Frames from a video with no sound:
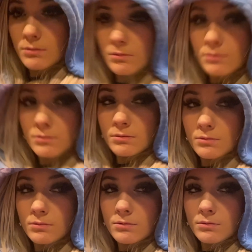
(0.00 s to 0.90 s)

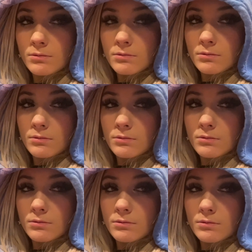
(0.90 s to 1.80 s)

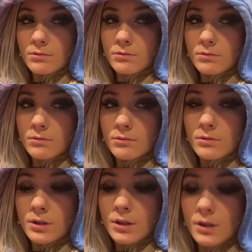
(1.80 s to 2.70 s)

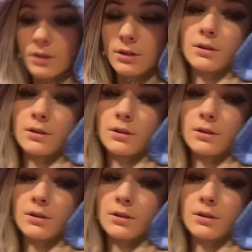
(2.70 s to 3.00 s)
(silence)